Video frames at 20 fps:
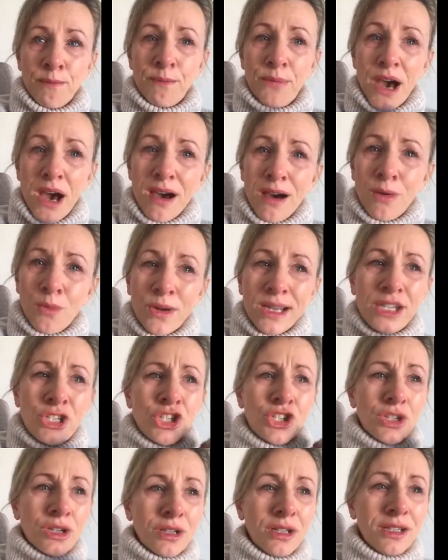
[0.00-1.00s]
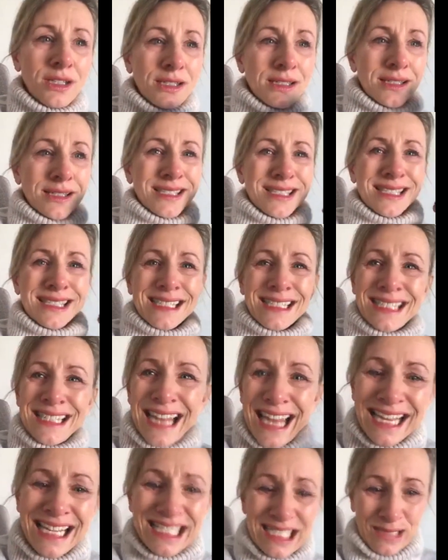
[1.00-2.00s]
But we shouldn't
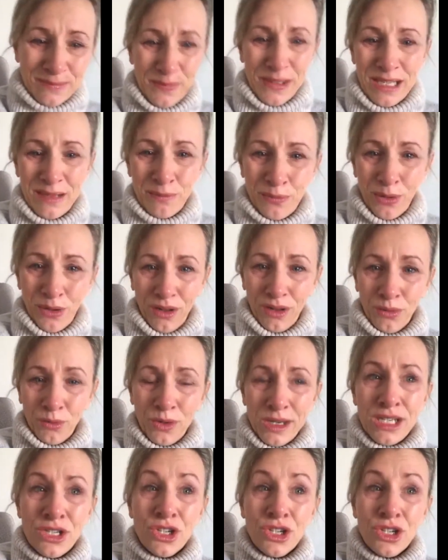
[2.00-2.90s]
slate people. We